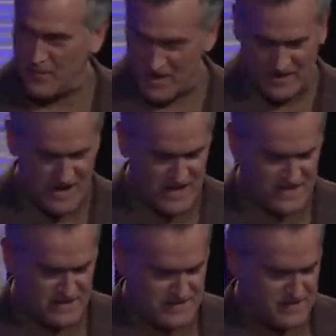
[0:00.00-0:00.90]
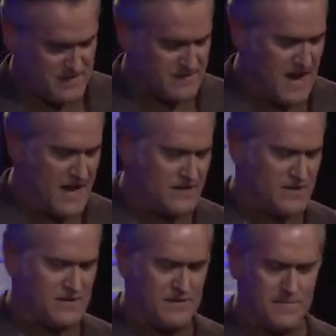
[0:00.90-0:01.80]
Well done.
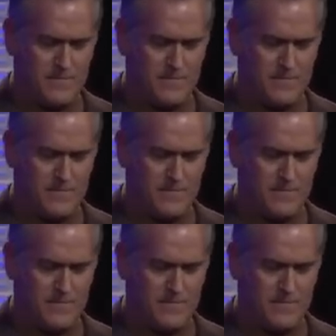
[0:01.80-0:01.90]
Nice.